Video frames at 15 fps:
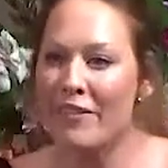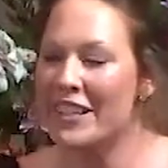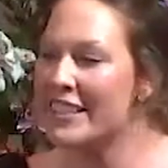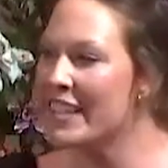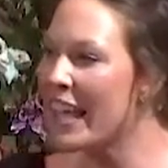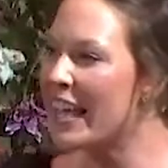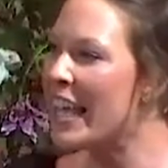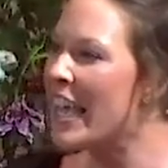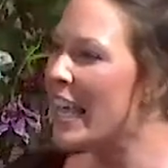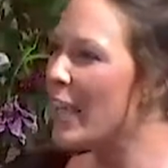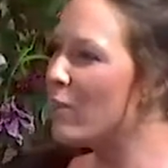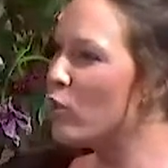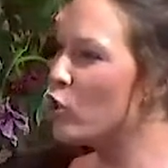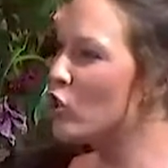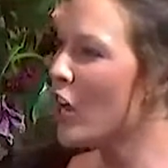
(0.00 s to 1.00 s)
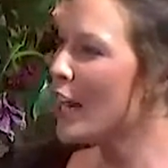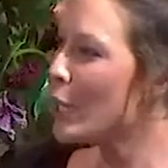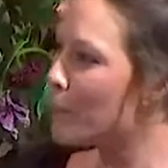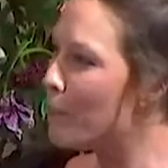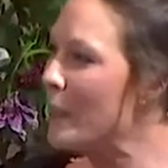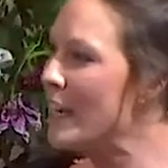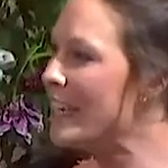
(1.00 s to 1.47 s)
It's like if you try to
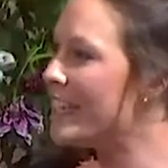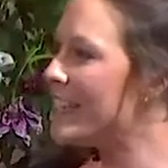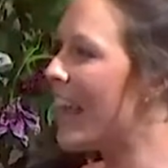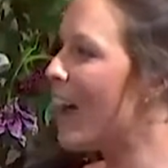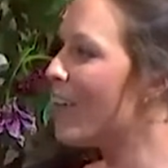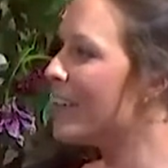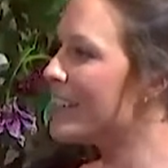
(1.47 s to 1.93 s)
pin it down,